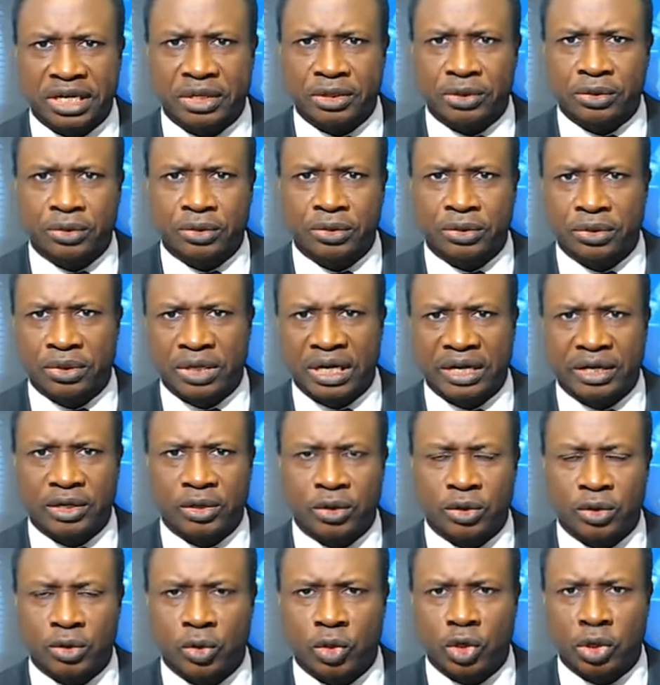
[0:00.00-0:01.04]
I
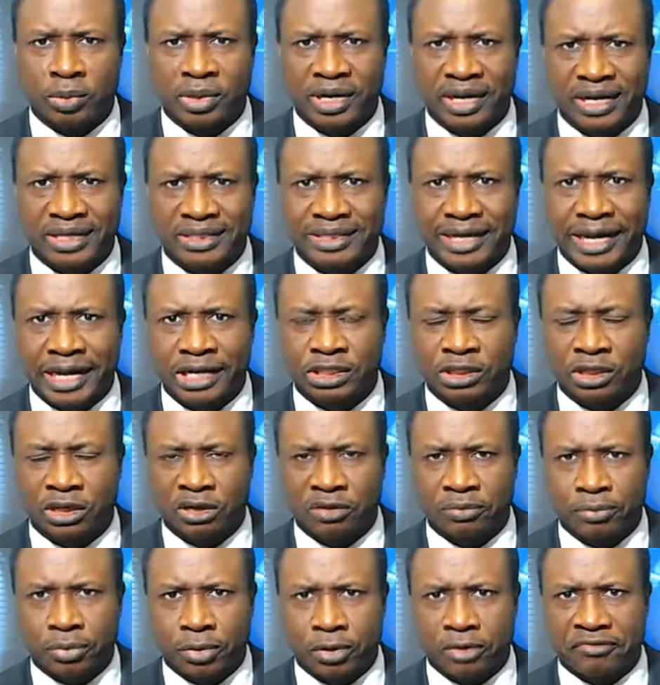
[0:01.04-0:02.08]
know you go by the
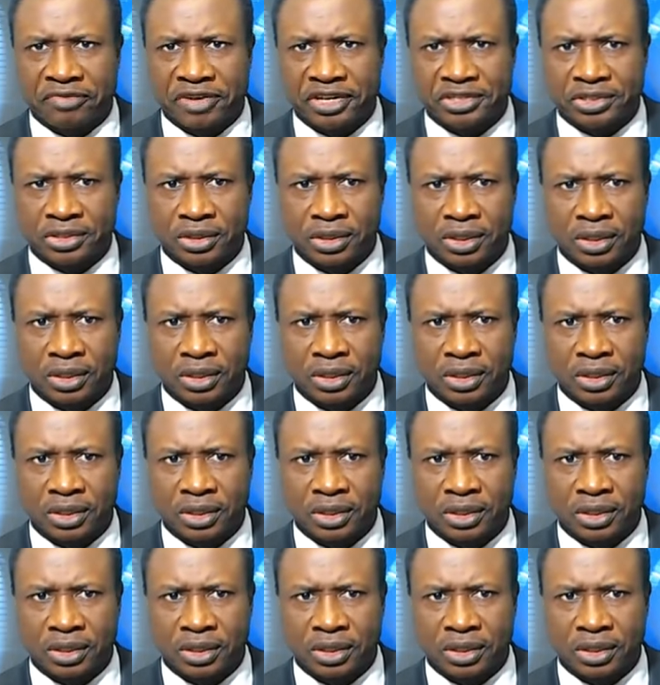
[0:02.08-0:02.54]
title of professor,